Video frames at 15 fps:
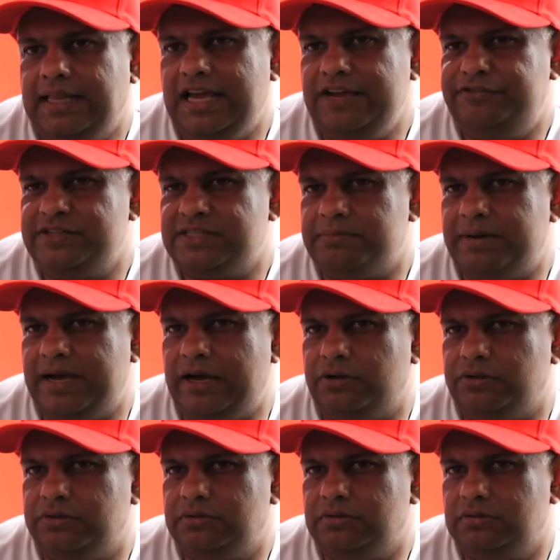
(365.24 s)
life is
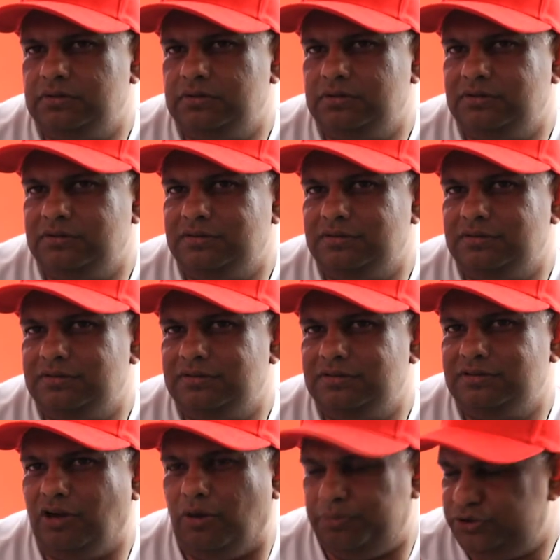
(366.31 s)
about
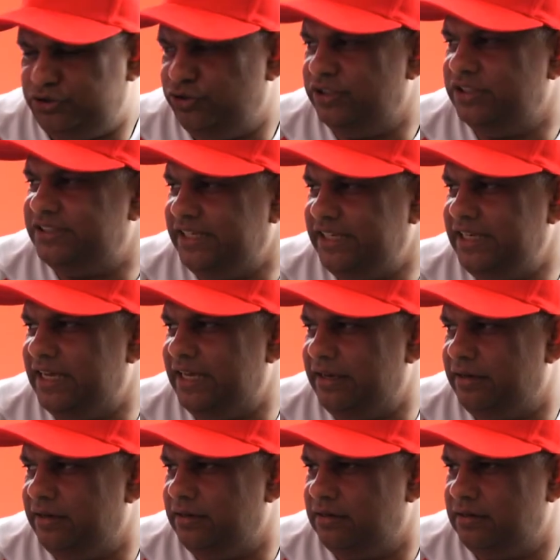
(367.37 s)
opportunity
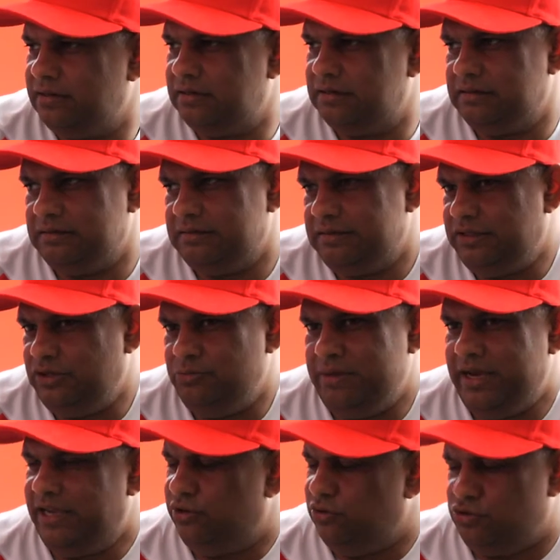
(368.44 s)
and you
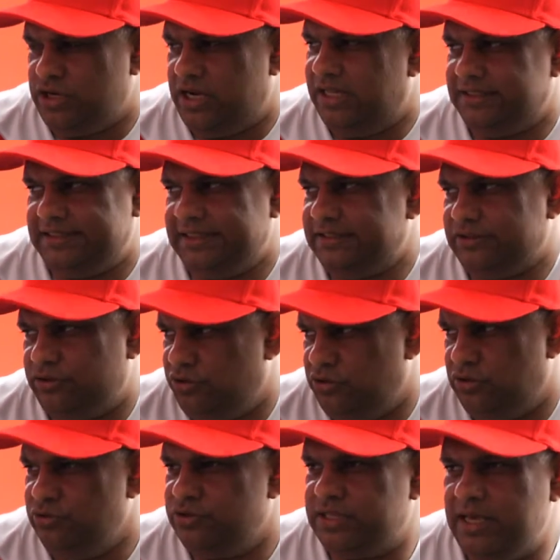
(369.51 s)
make your chances
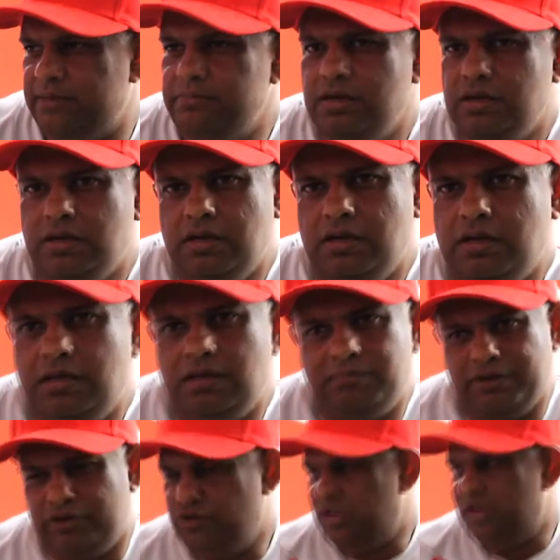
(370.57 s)
and you lose them,
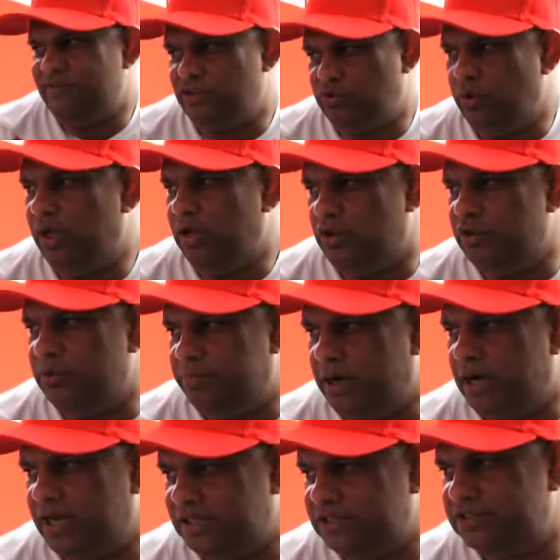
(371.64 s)
but you never dwell on the
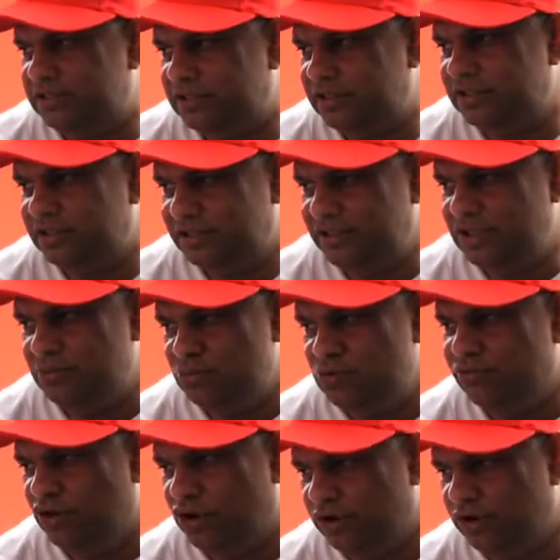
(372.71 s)
past. You move